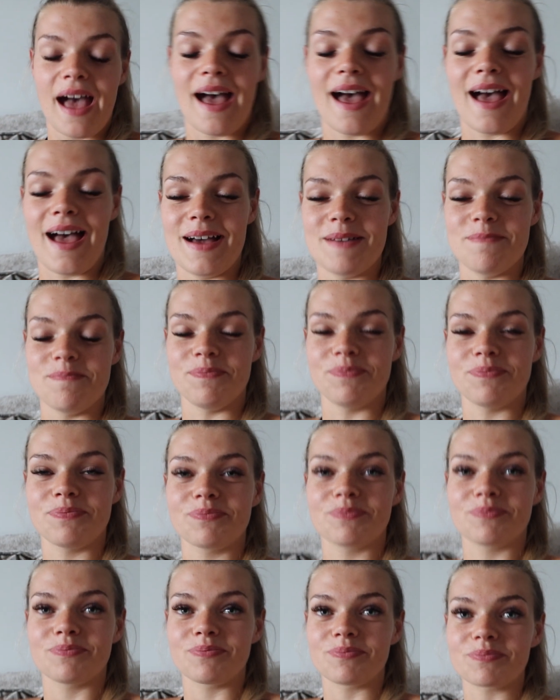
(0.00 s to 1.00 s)
So I'm
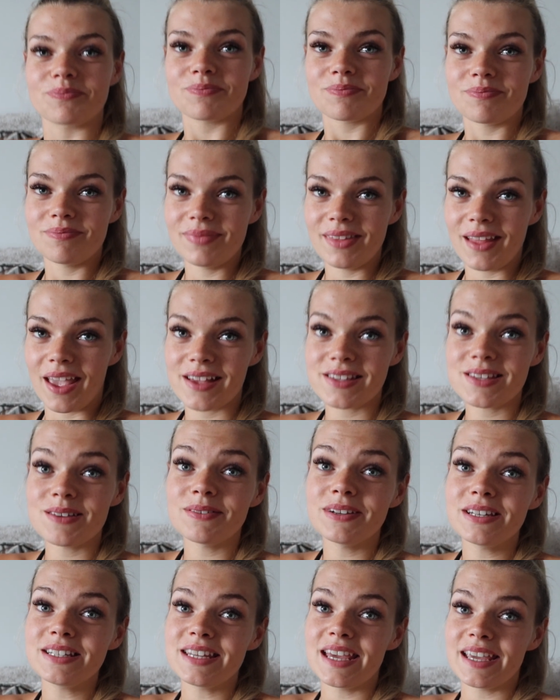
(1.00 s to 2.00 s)

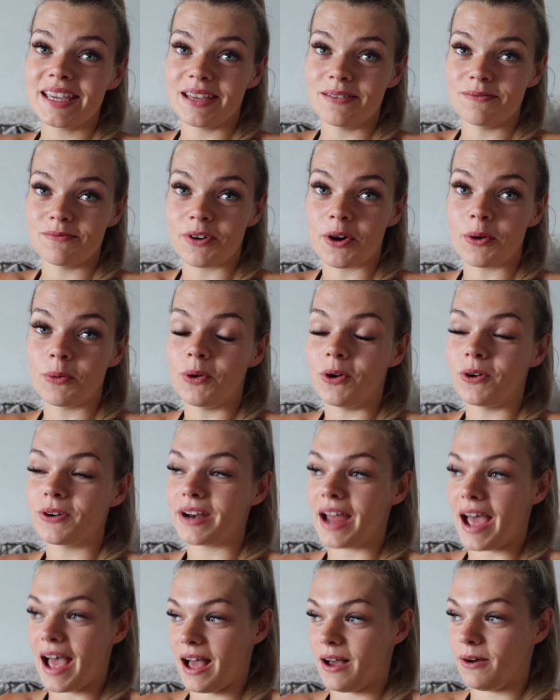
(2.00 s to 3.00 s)
going to take him for a walk
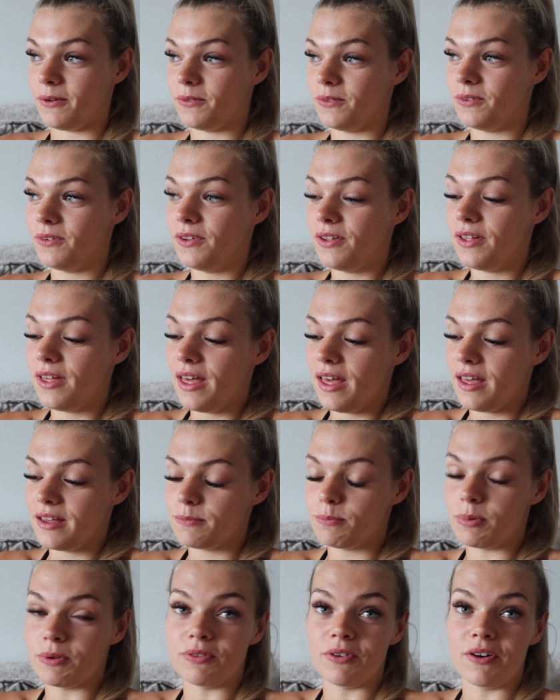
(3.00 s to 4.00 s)
now
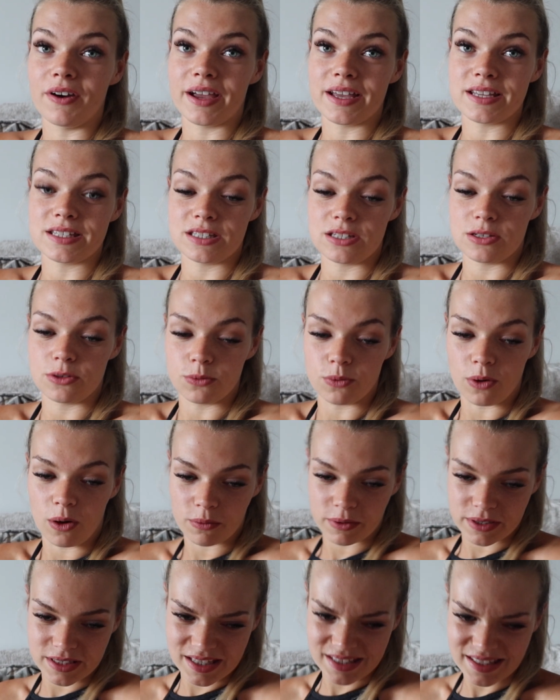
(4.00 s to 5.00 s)
before it gets too
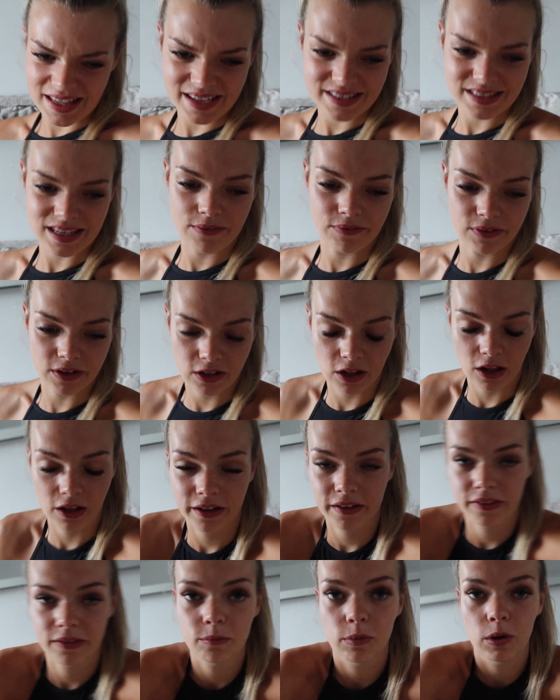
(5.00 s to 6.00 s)
warm because it's like 7
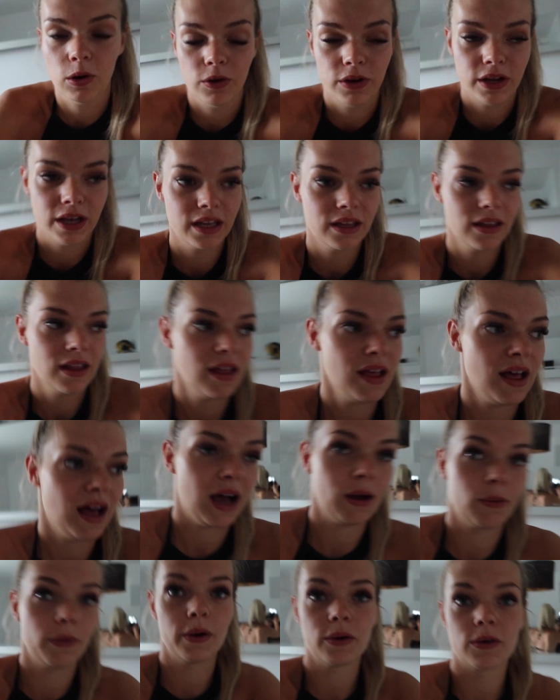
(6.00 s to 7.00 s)
o'clock in the morning.
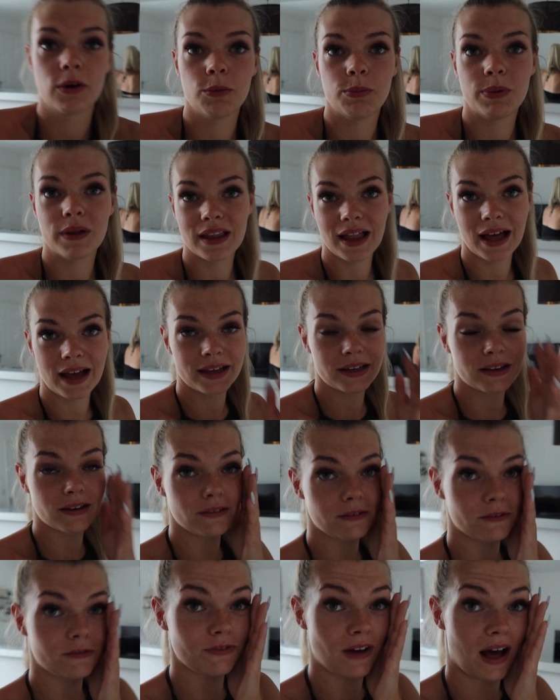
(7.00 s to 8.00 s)
I woke up at like
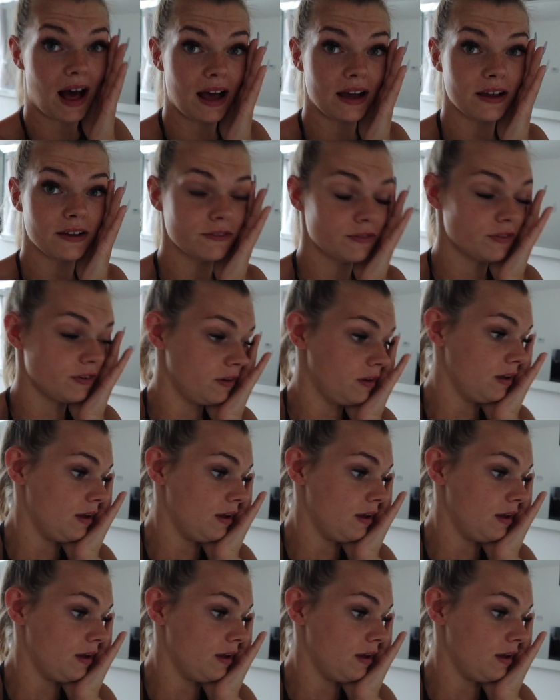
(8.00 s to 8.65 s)
5. Is